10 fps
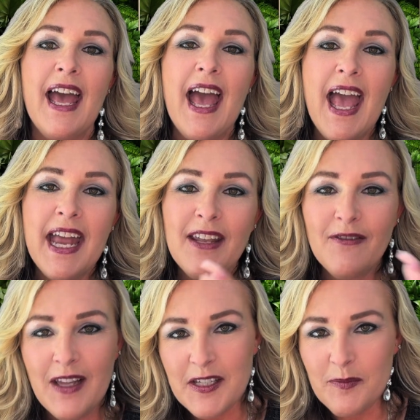any
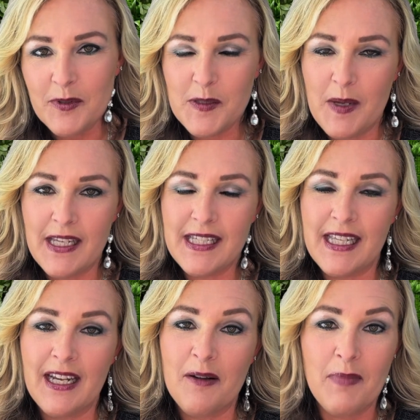flexible space
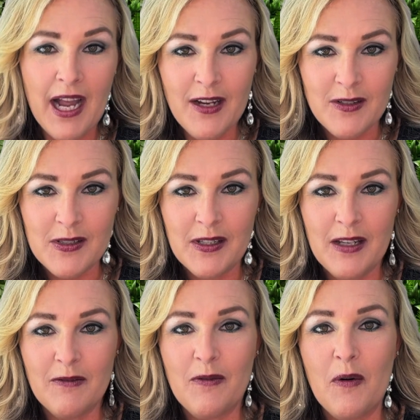that a buyer is
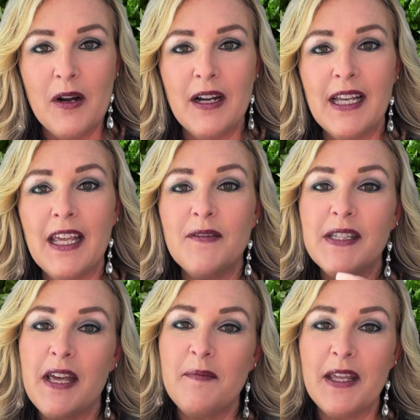looking for? It gives
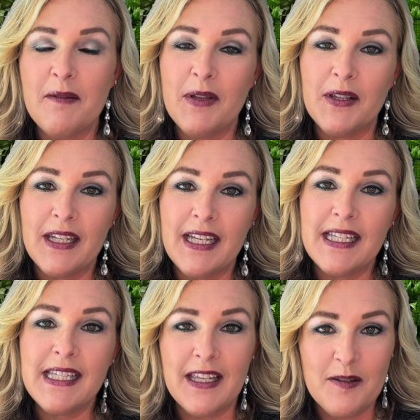them the ability to
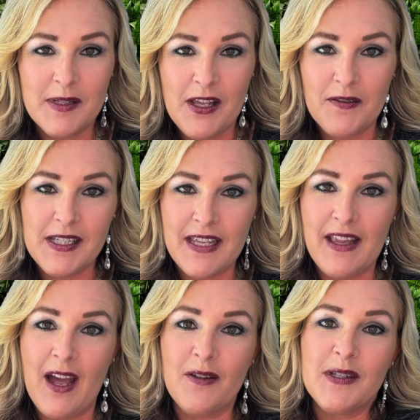see themselves in the
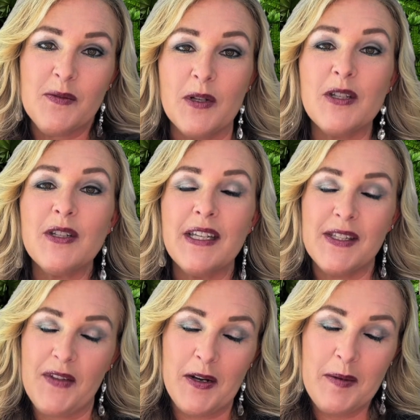house, which is
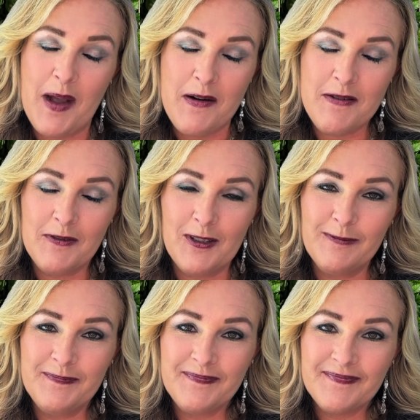very powerful.
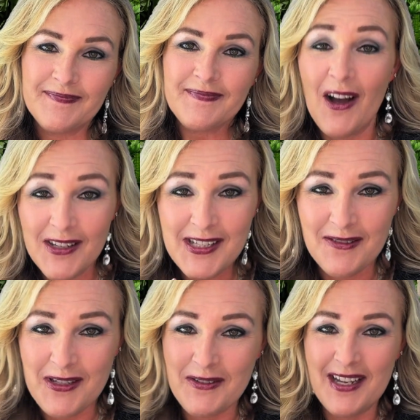Also,
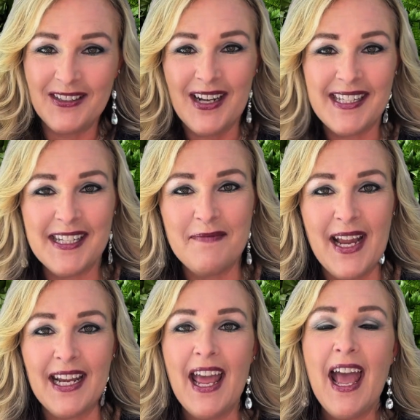don't
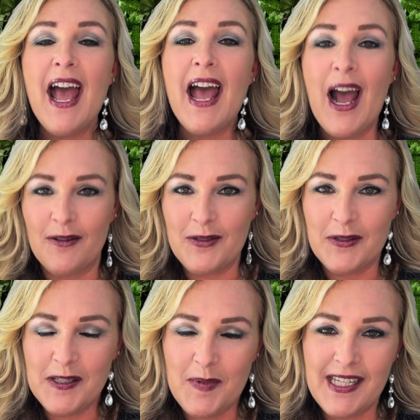underestimate outdoor
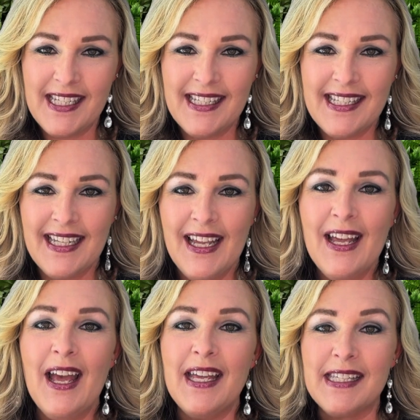spaces.
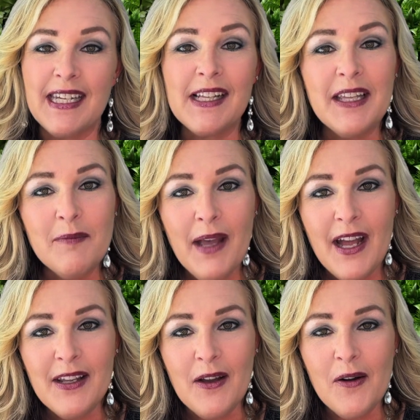Is it a clean
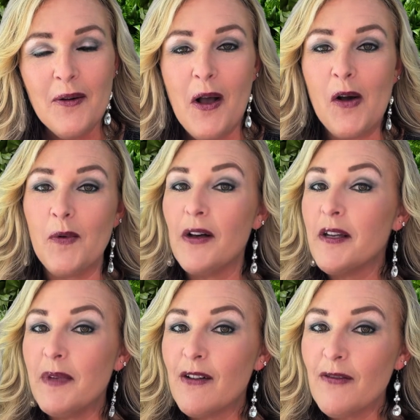patio, a
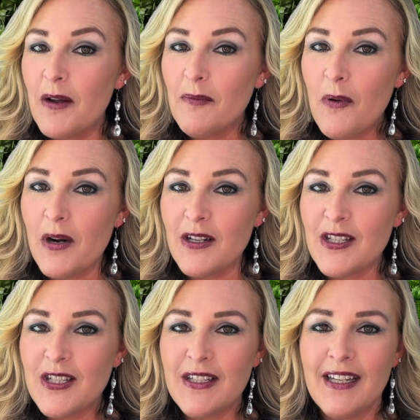welcoming front
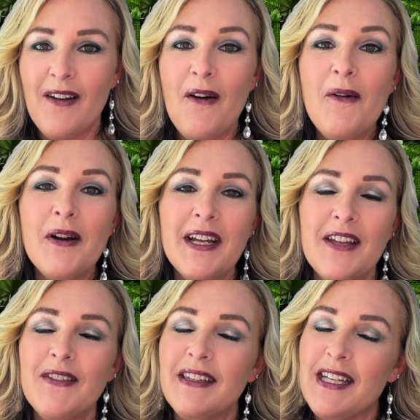porch, or
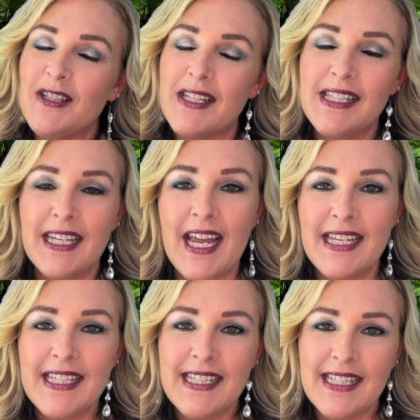evenly just a
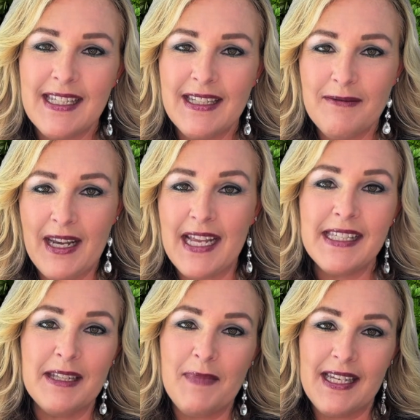
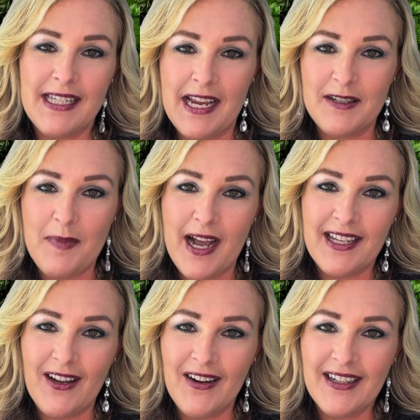nicely maintained
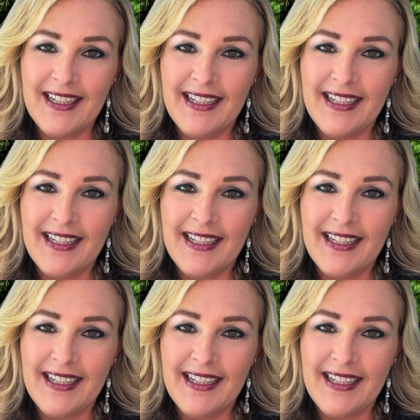backyard?